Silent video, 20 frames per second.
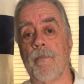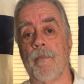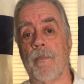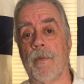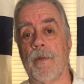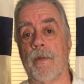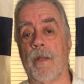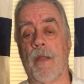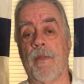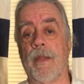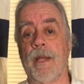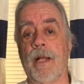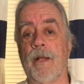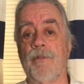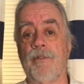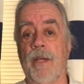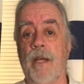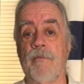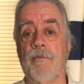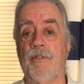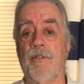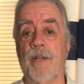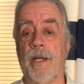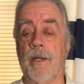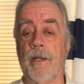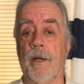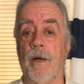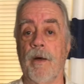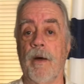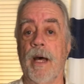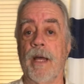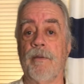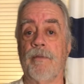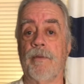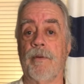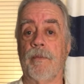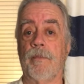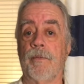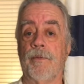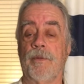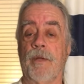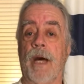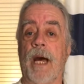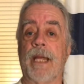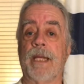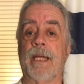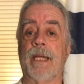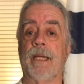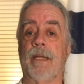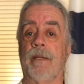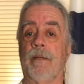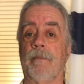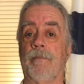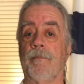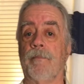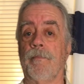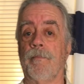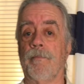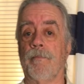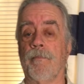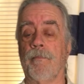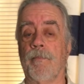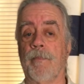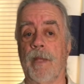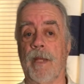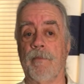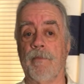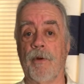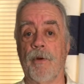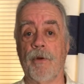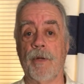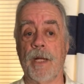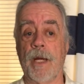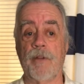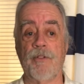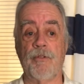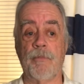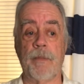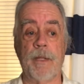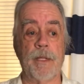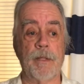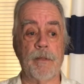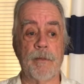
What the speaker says: Nothing else she ever said in her life. It was "Heike." Never learned how to speak.